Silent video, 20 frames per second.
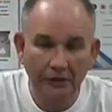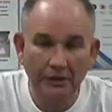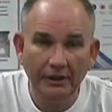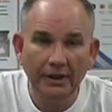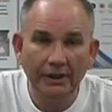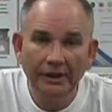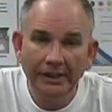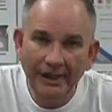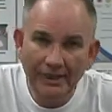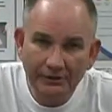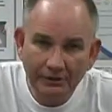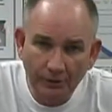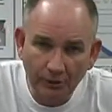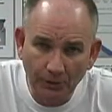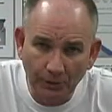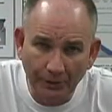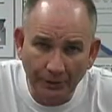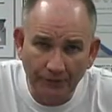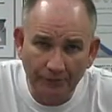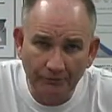It has
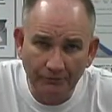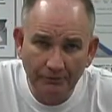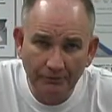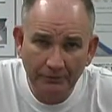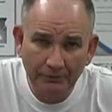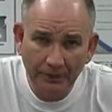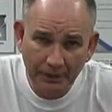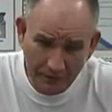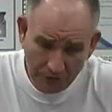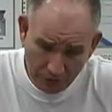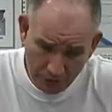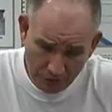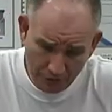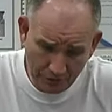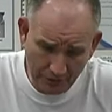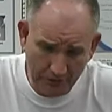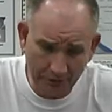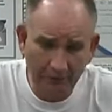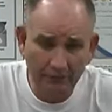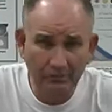chlorine, and it
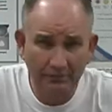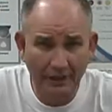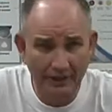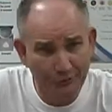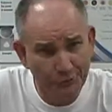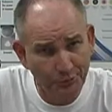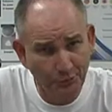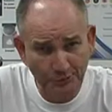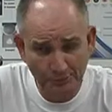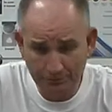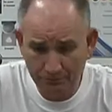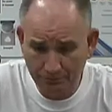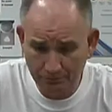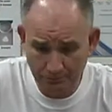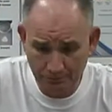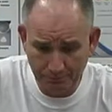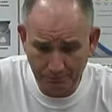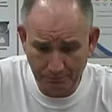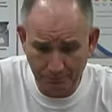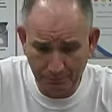should. That's what
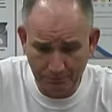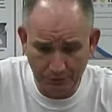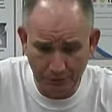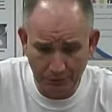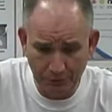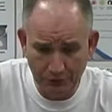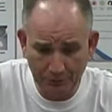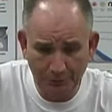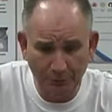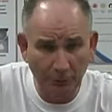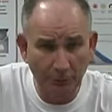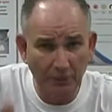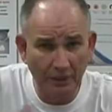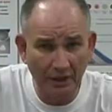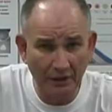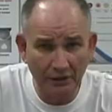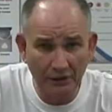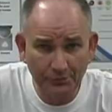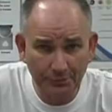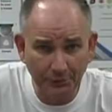municipal
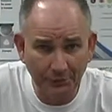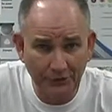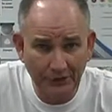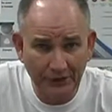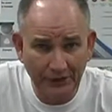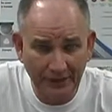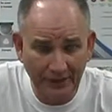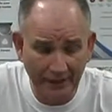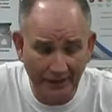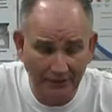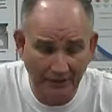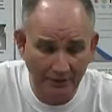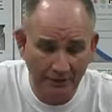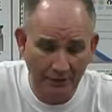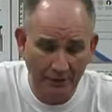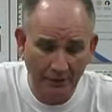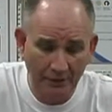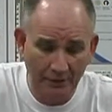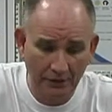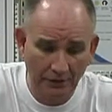water is supposed to have.
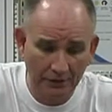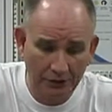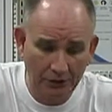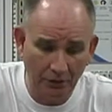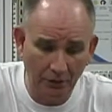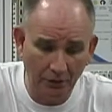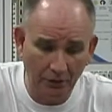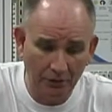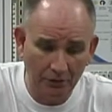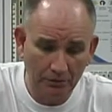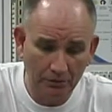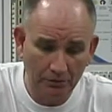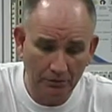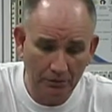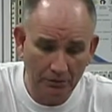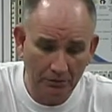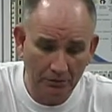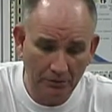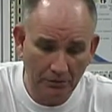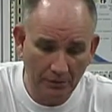So,
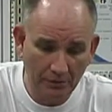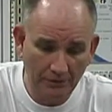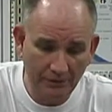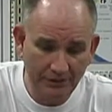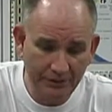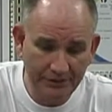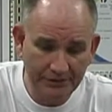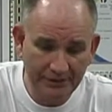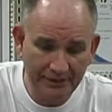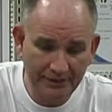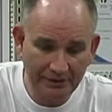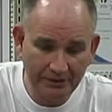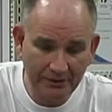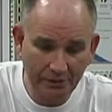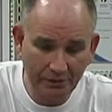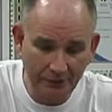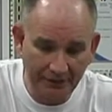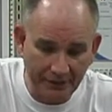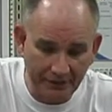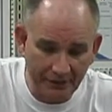this has
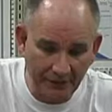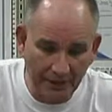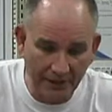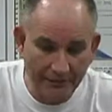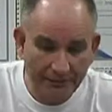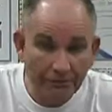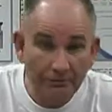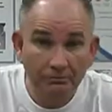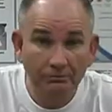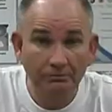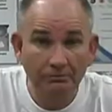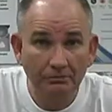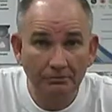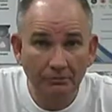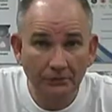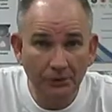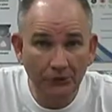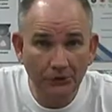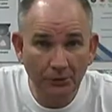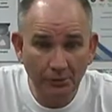chlorine, guys.
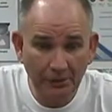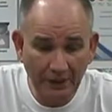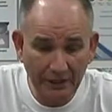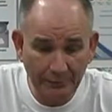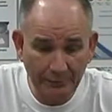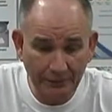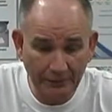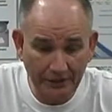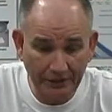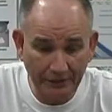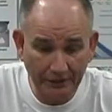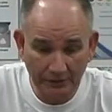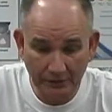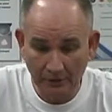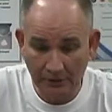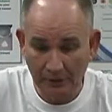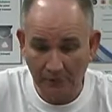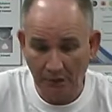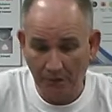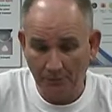There's no doubt about it.
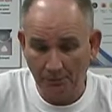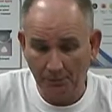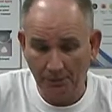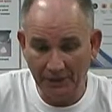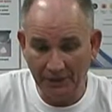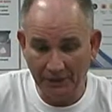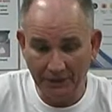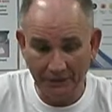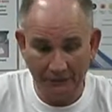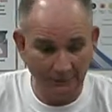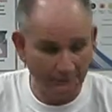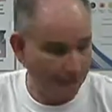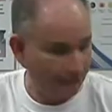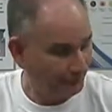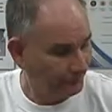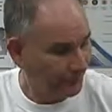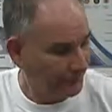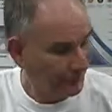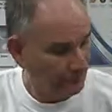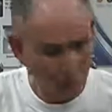But
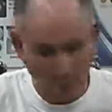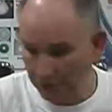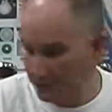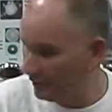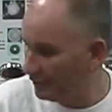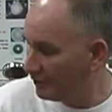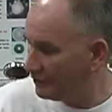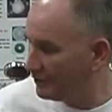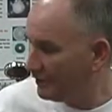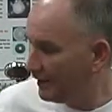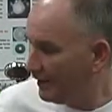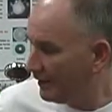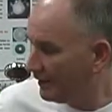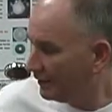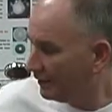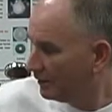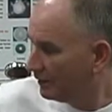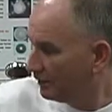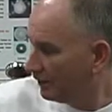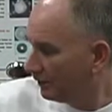we're going to take
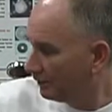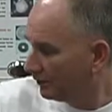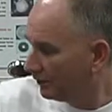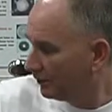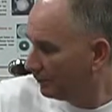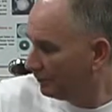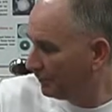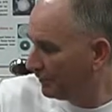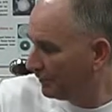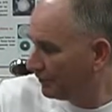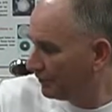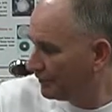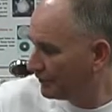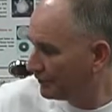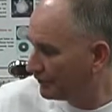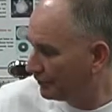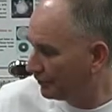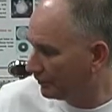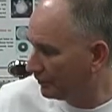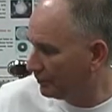a little bit of this
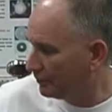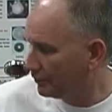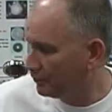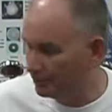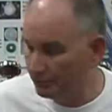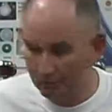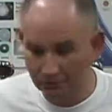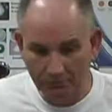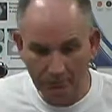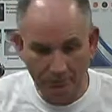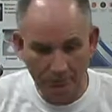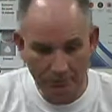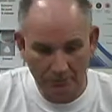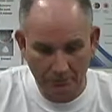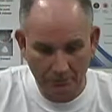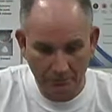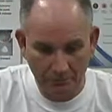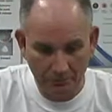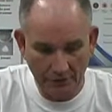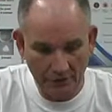solution.
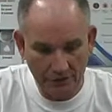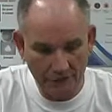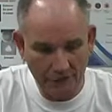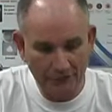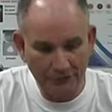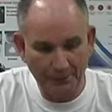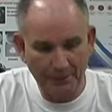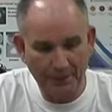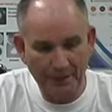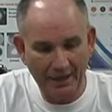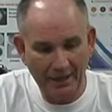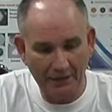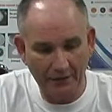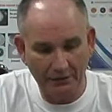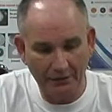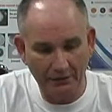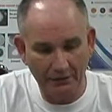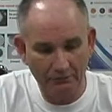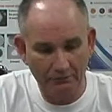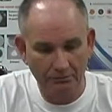This is the powder,